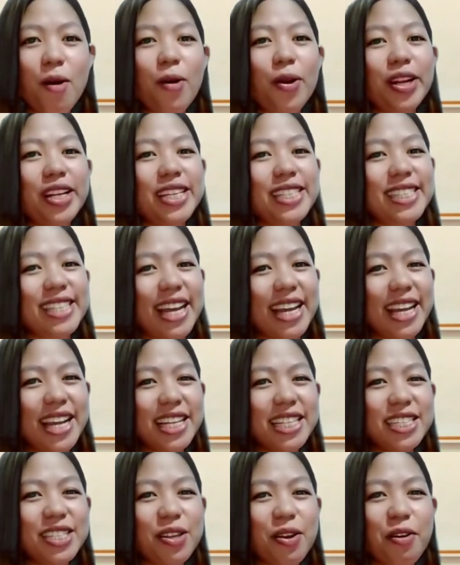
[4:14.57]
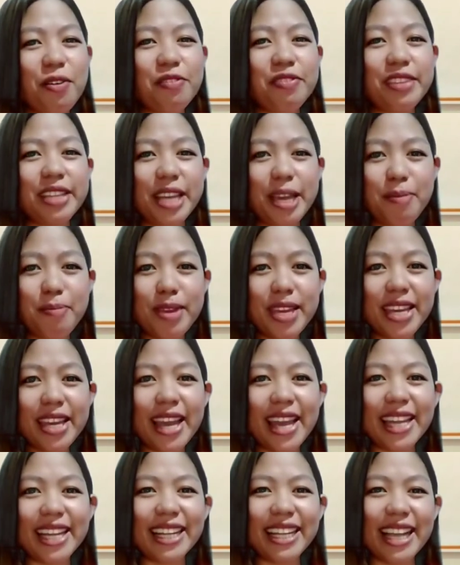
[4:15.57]
or the science of naming
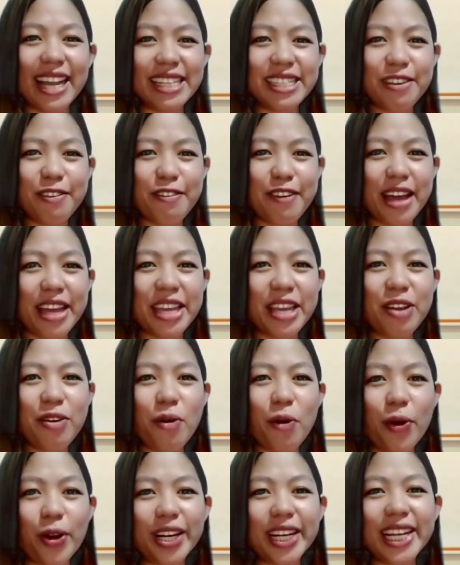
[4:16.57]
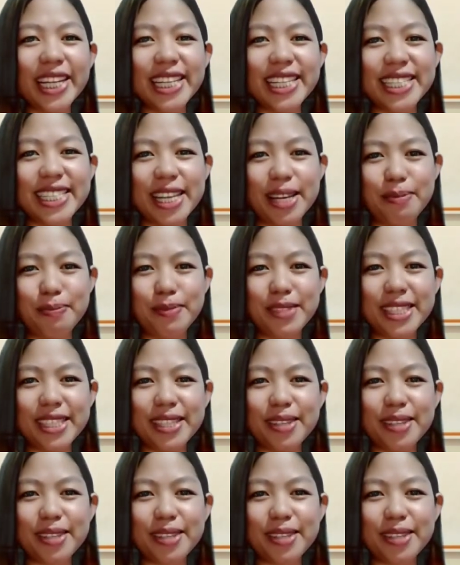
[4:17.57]
and classifying organisms.